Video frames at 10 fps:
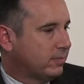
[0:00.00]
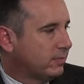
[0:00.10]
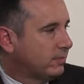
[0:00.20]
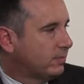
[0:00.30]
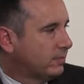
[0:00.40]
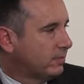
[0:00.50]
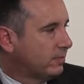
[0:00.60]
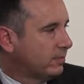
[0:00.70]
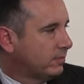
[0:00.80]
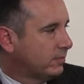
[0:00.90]

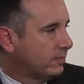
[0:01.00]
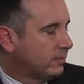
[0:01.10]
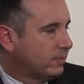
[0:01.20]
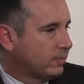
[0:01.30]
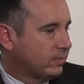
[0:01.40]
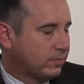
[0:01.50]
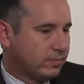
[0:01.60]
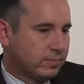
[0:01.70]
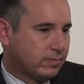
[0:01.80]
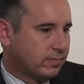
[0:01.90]

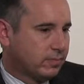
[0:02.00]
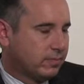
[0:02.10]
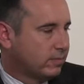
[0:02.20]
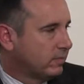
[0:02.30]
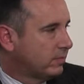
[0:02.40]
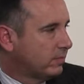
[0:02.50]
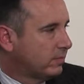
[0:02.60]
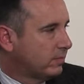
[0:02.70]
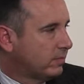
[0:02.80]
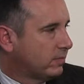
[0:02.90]

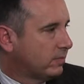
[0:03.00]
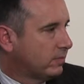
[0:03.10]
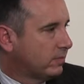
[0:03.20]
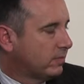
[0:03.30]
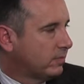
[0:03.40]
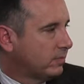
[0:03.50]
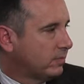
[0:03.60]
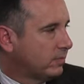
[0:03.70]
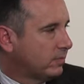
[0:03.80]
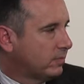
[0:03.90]

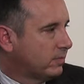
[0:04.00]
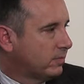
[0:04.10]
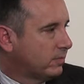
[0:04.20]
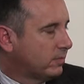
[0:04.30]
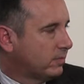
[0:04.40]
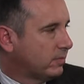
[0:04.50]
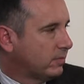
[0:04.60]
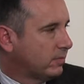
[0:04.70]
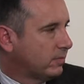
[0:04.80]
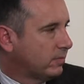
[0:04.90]

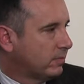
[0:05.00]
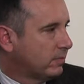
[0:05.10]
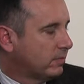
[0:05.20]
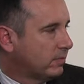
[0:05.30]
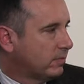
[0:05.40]
[no speech]